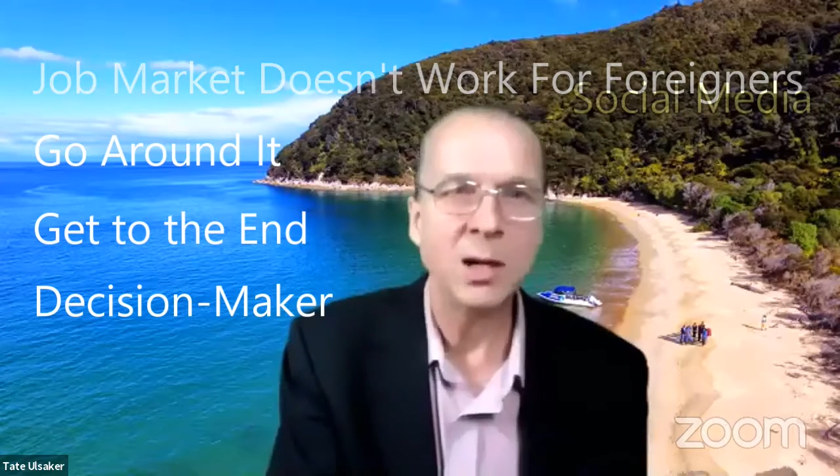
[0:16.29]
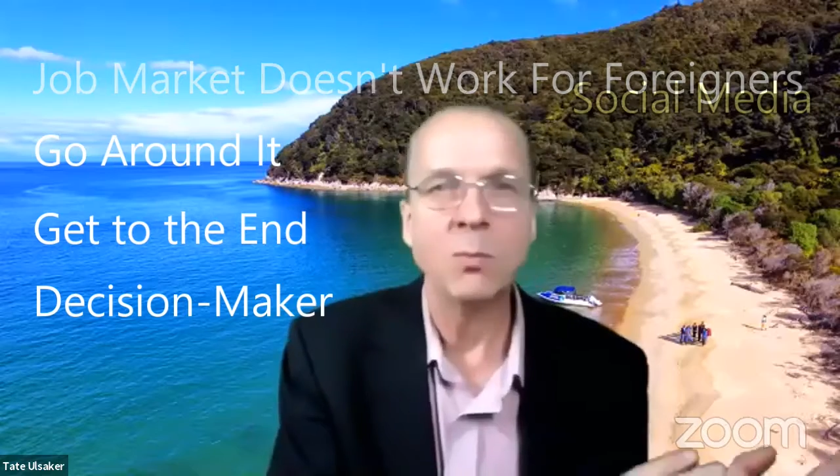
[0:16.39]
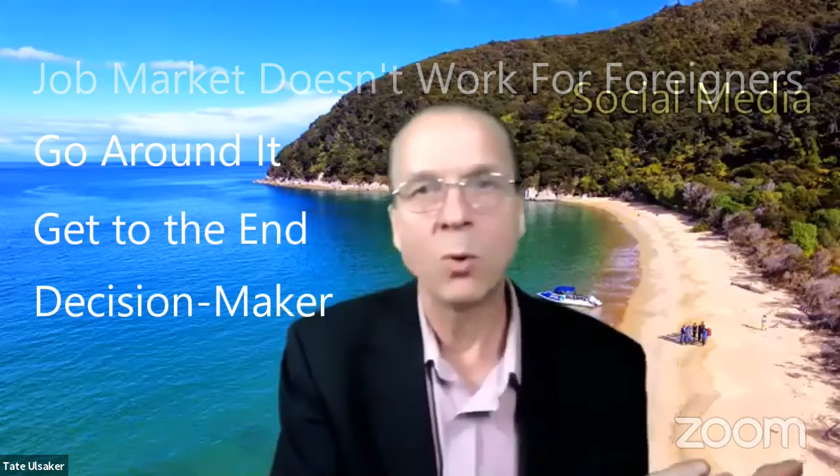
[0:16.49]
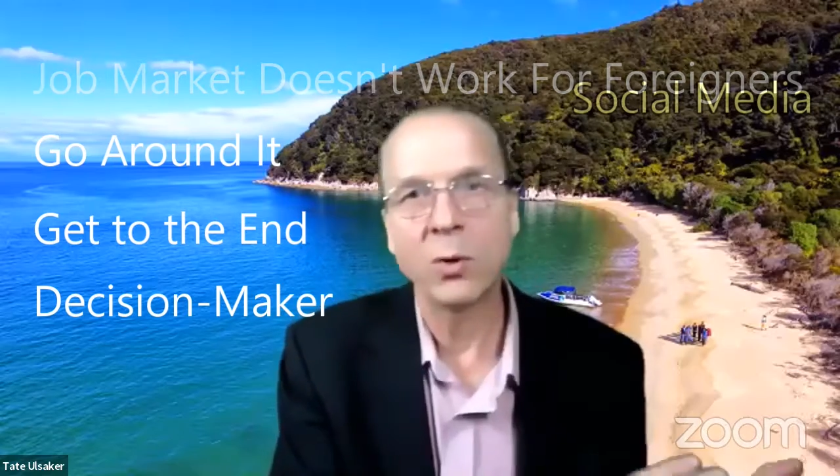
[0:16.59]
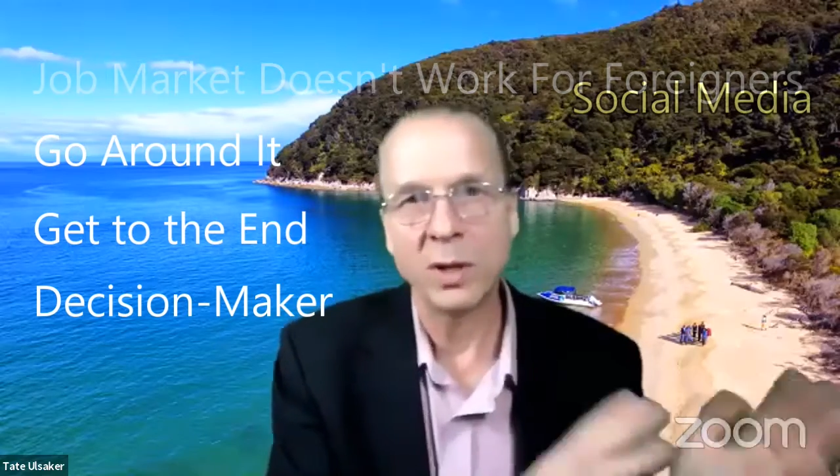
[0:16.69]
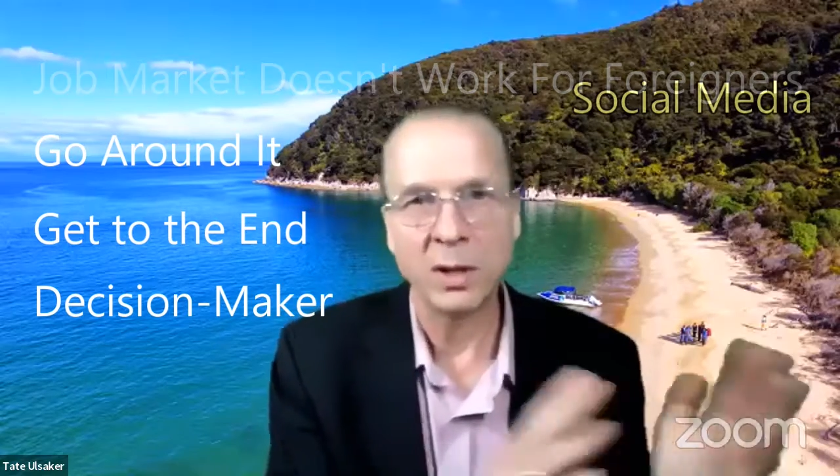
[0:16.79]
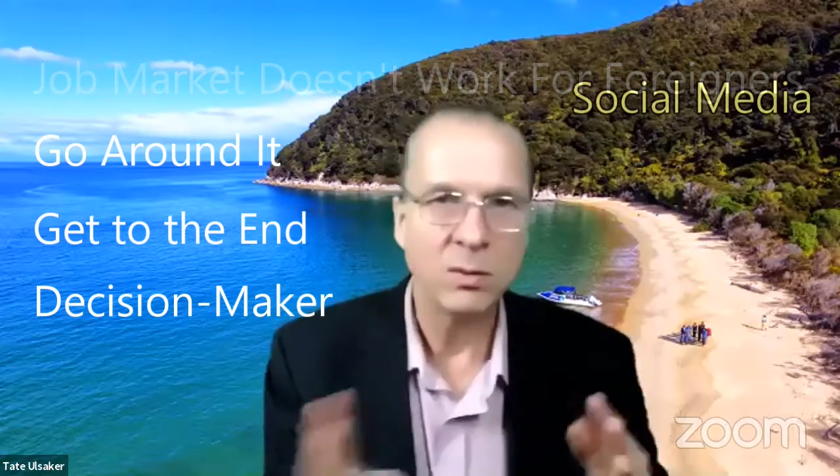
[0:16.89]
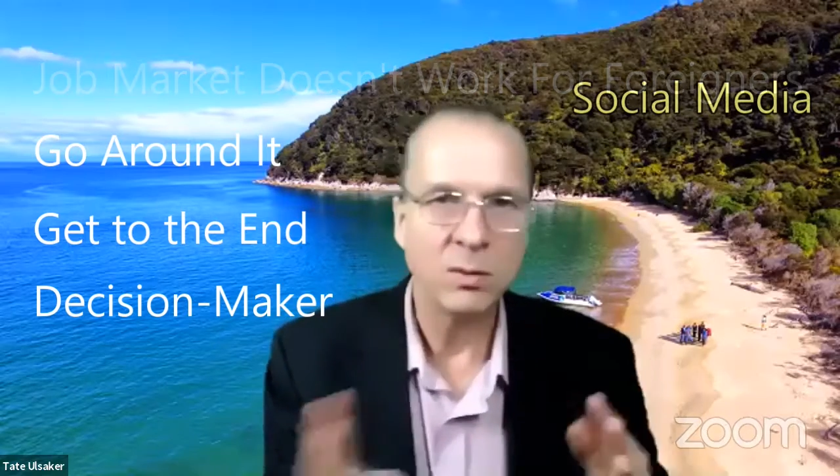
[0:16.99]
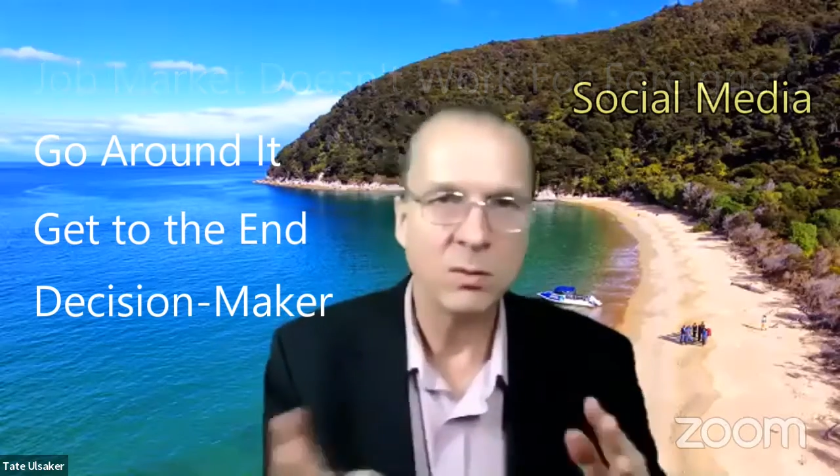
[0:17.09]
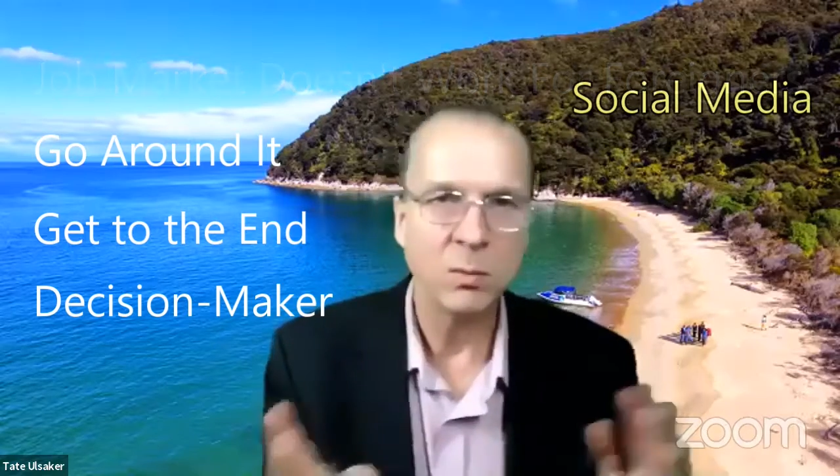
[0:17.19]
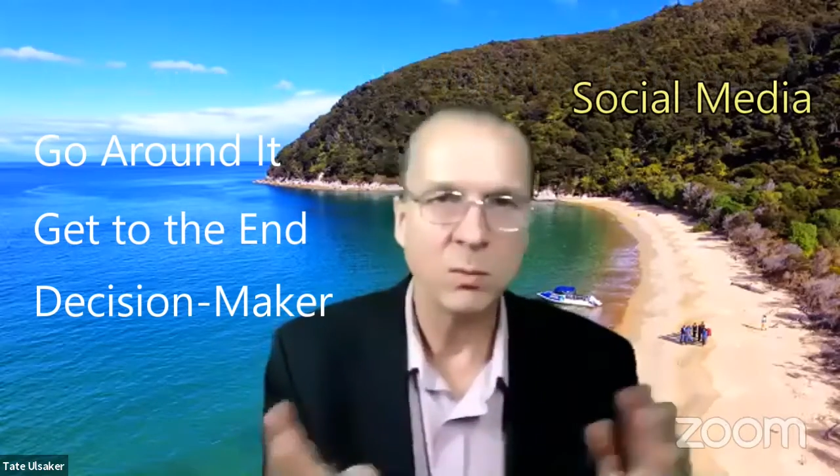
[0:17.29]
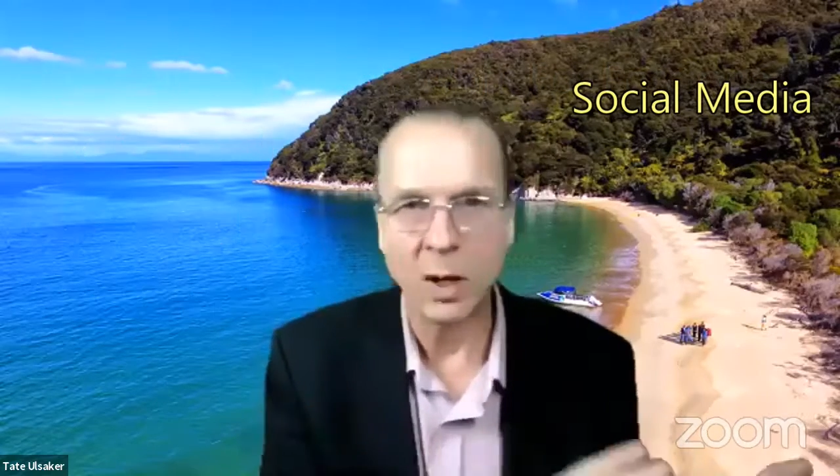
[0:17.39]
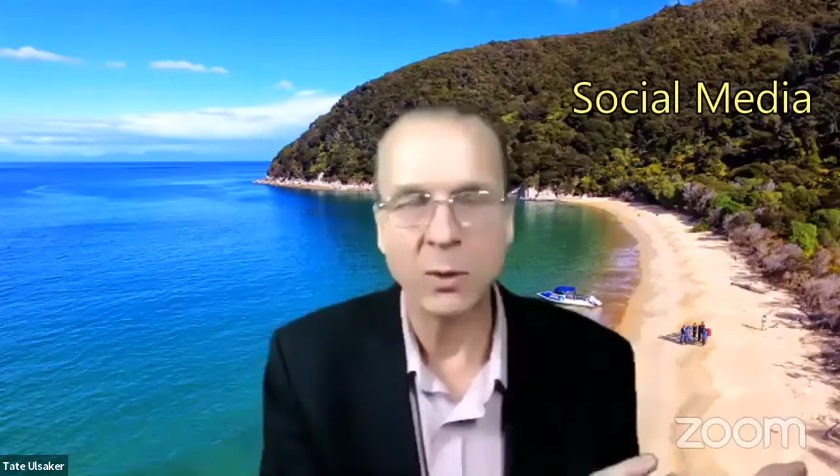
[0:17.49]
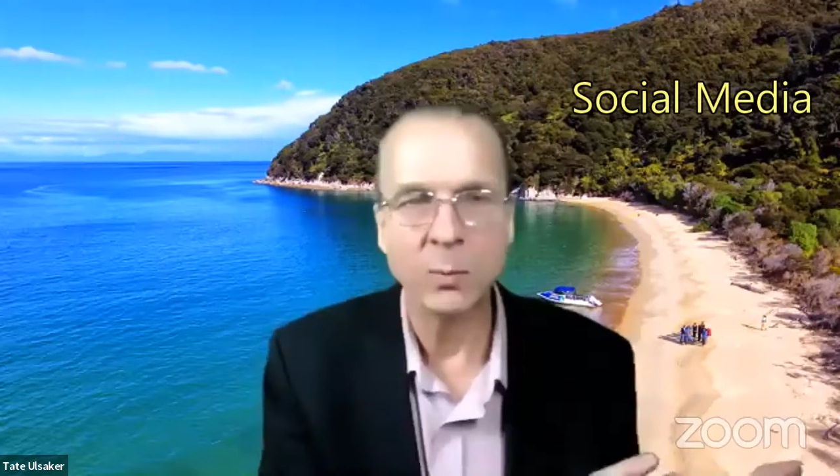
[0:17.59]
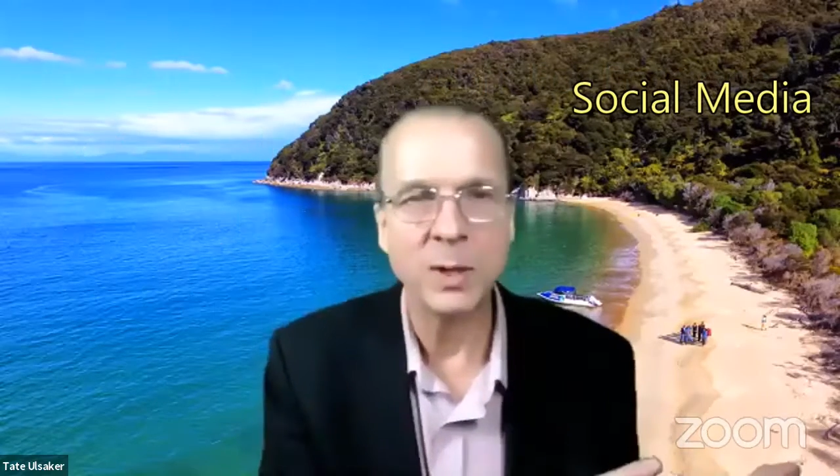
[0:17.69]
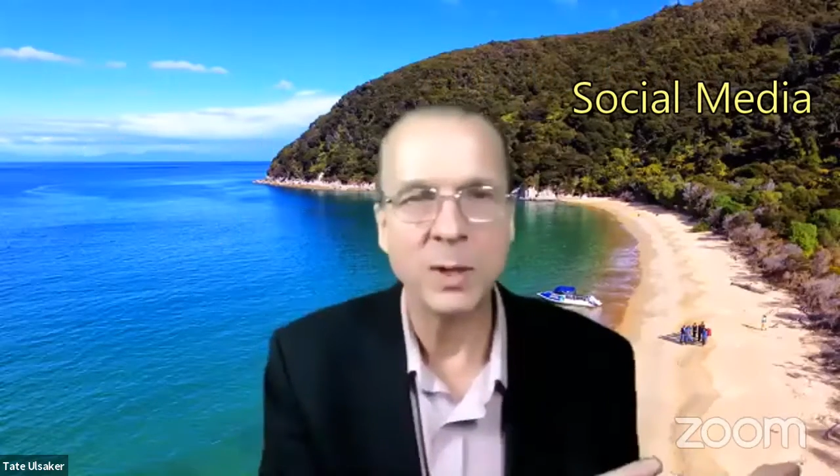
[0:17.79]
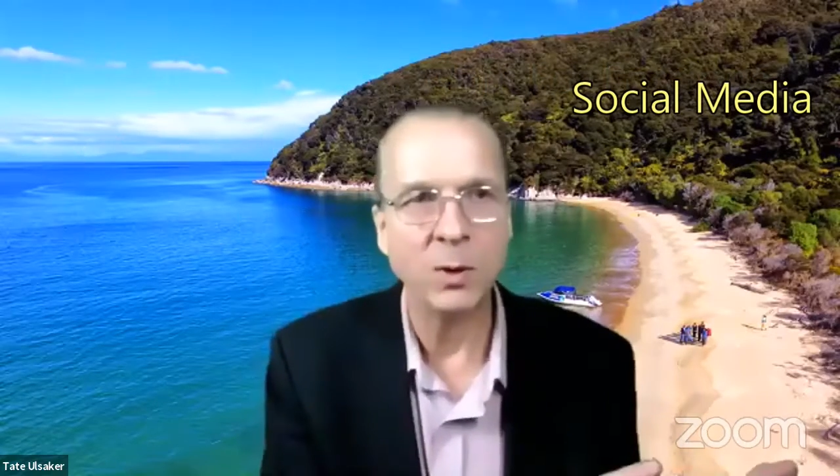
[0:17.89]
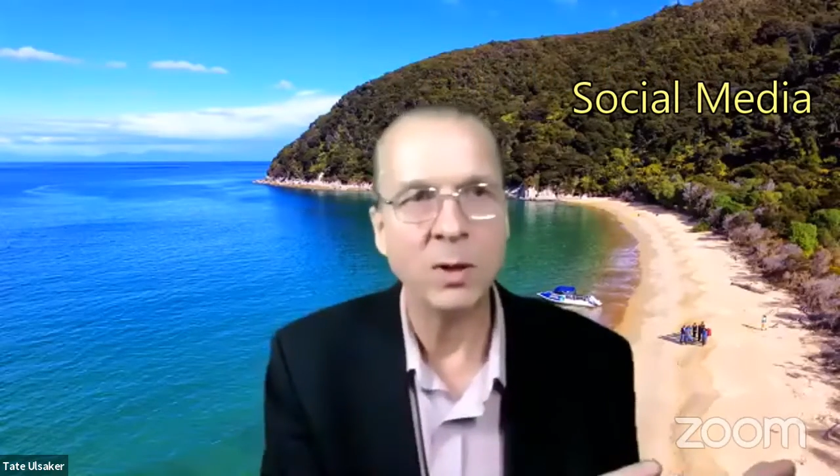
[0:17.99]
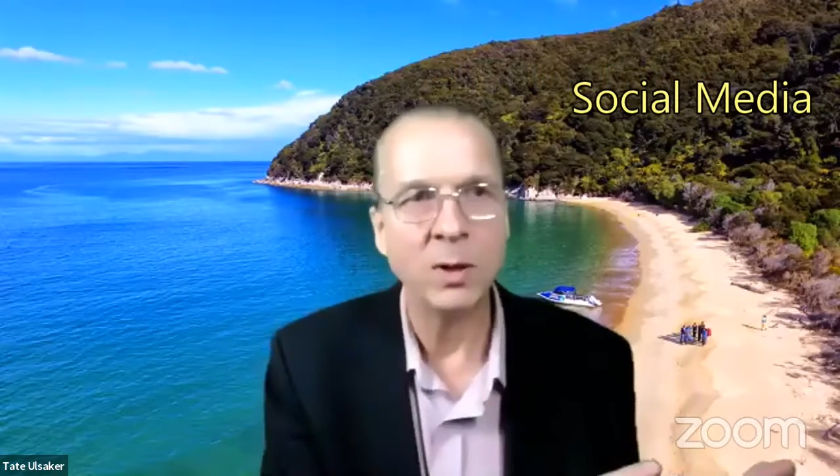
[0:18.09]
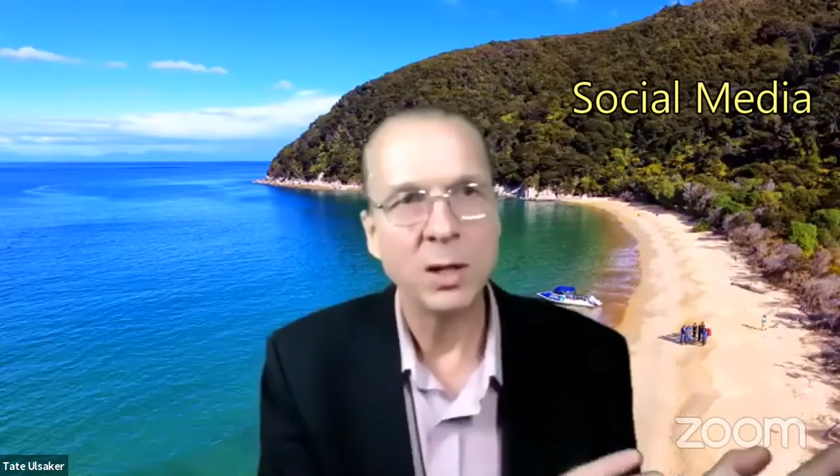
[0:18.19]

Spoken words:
more than other people.